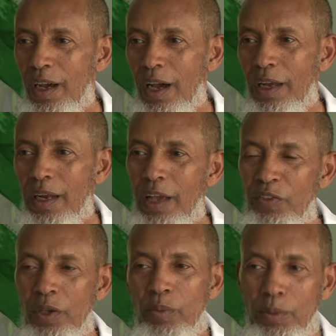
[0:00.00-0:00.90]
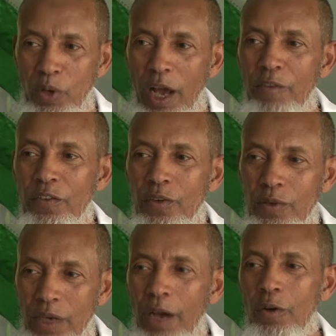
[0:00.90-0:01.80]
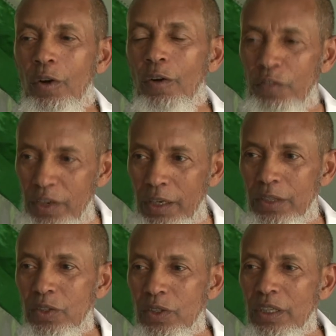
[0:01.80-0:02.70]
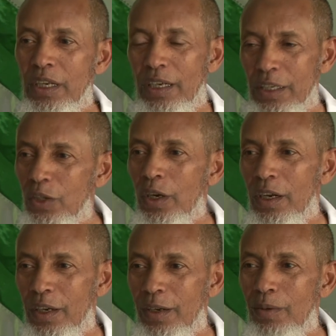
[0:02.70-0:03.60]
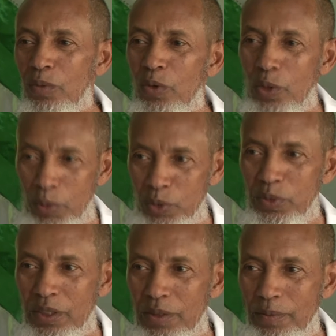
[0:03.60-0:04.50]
And I think people have now confidence in Hargeisa Group Hospital.